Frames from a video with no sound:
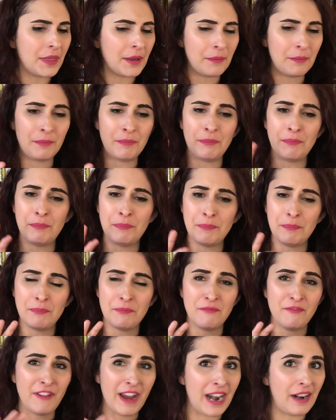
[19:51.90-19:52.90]
the
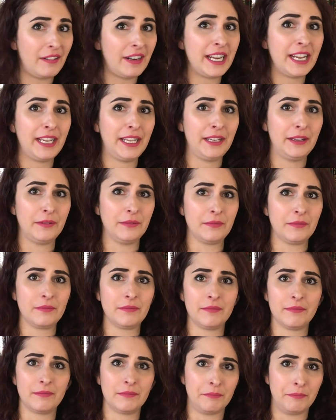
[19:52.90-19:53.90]
very
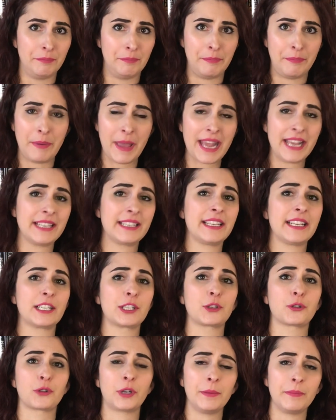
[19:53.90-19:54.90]

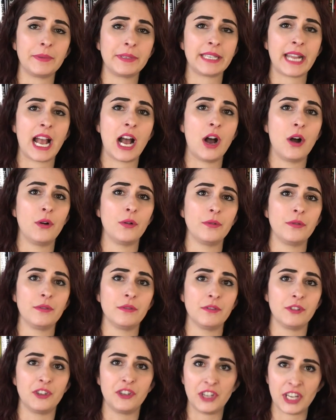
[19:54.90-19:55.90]
basic stripped
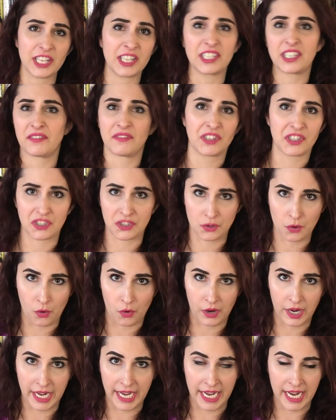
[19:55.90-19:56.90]
down gist of the
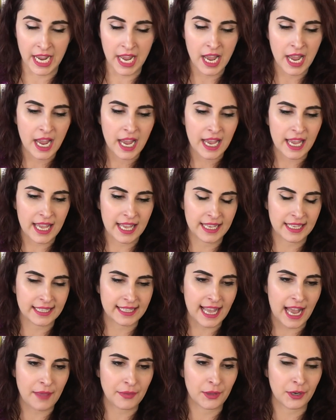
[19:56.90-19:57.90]
story
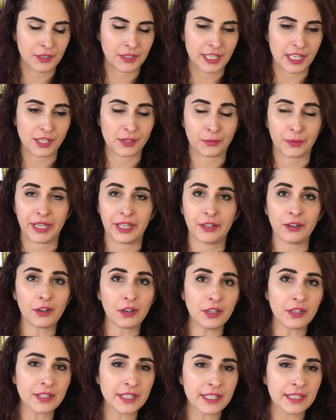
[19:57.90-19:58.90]
is that there's these three
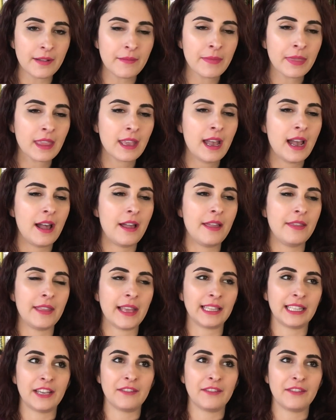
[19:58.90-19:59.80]
girls and they